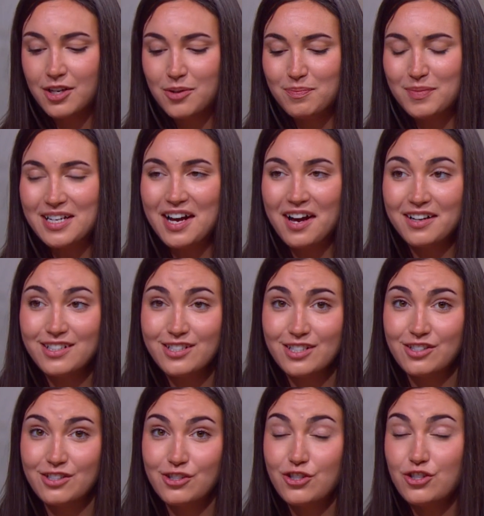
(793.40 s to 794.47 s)
because
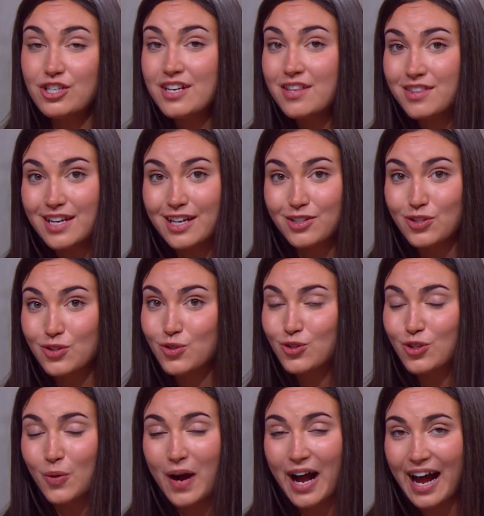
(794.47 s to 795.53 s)
she thinks
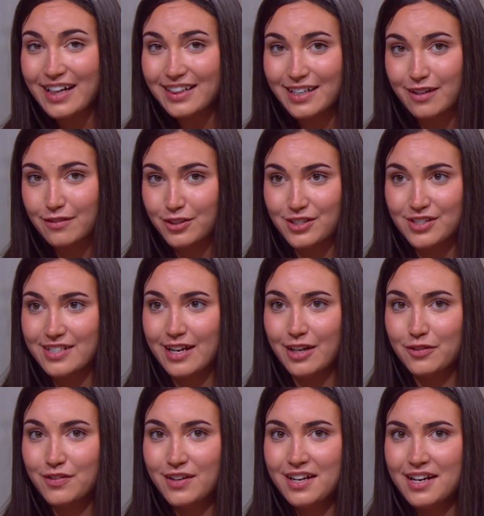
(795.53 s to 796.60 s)
so highly of
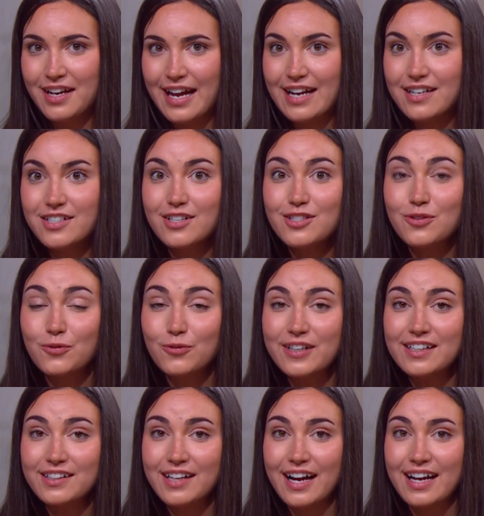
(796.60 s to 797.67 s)
herself and doesn't
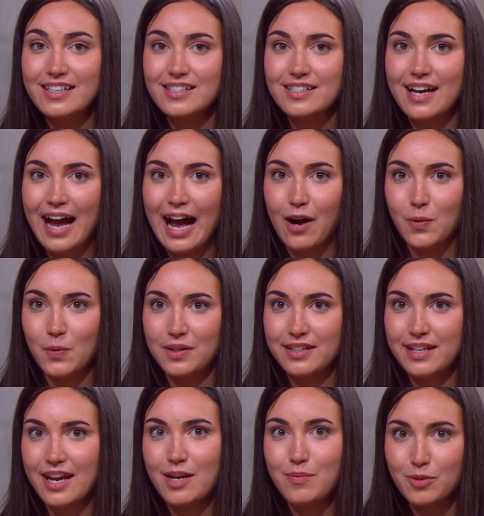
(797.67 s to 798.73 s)
realize how
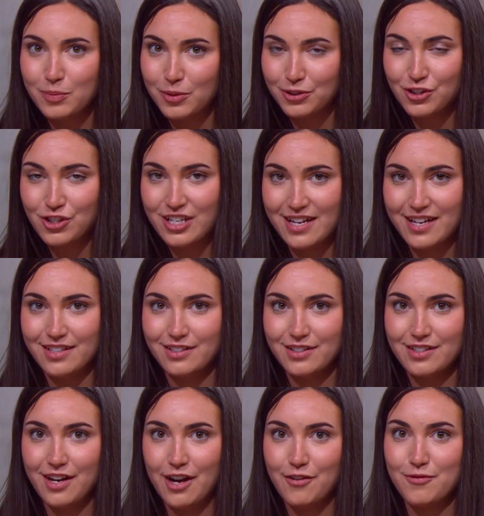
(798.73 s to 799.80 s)
capable she
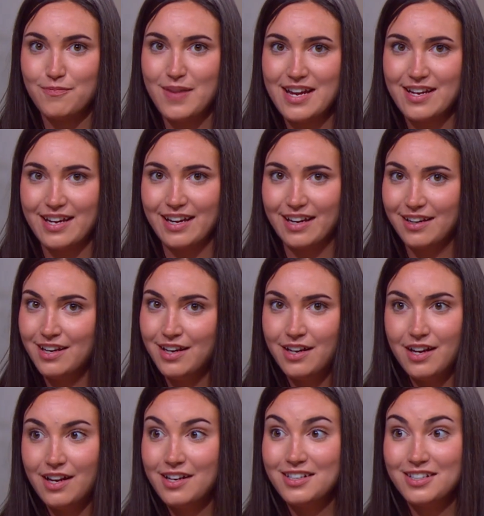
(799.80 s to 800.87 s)
is of making
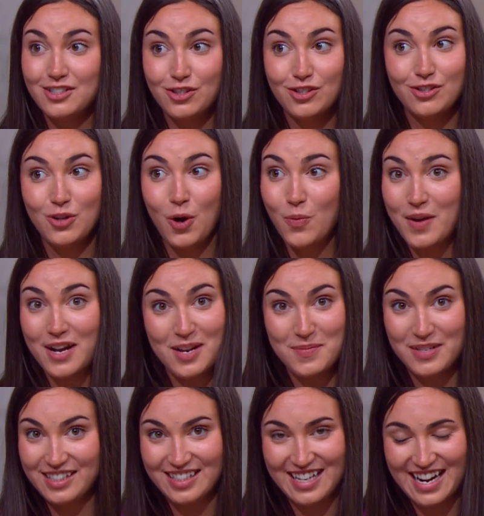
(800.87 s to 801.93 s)
so many
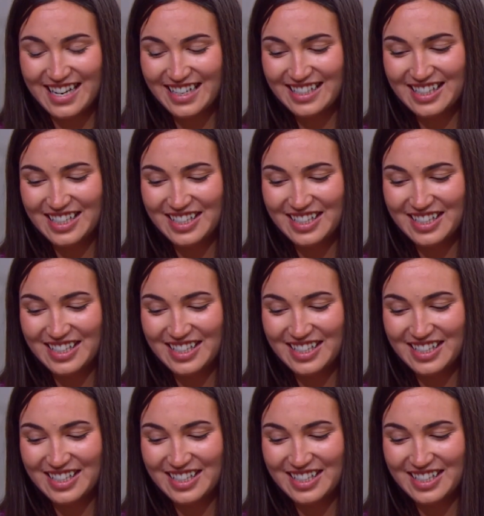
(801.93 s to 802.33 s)
mistakes.